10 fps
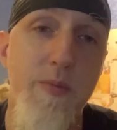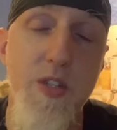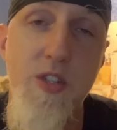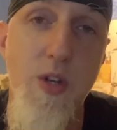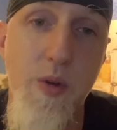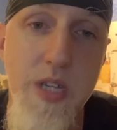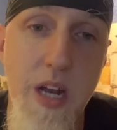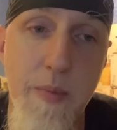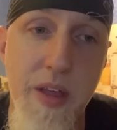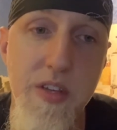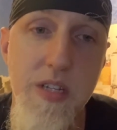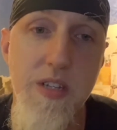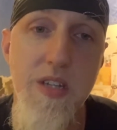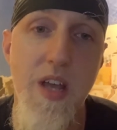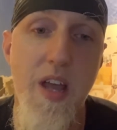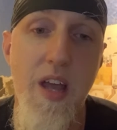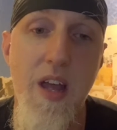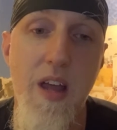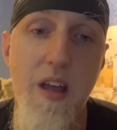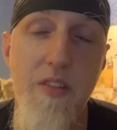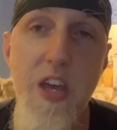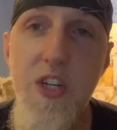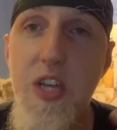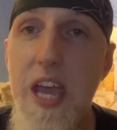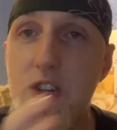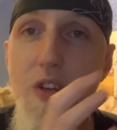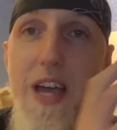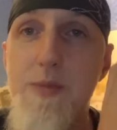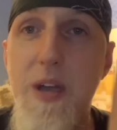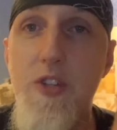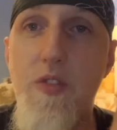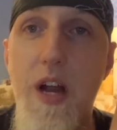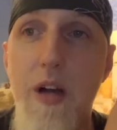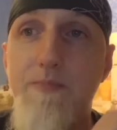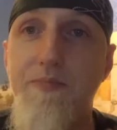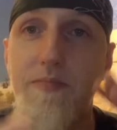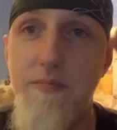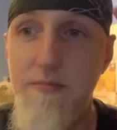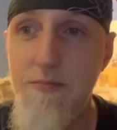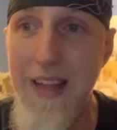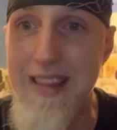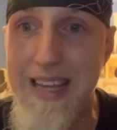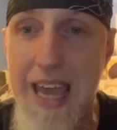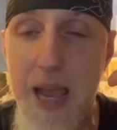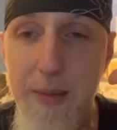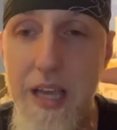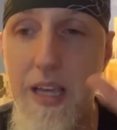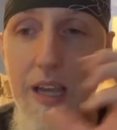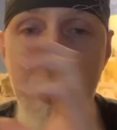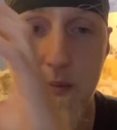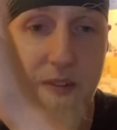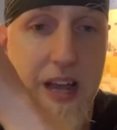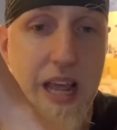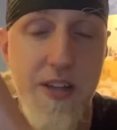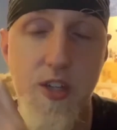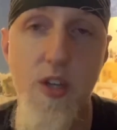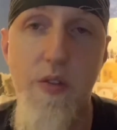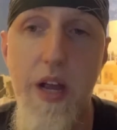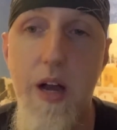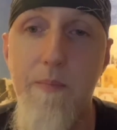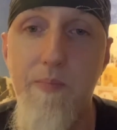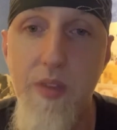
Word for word: I'm just so excited about this because the educational aspects are there, the gaming and finance is all there.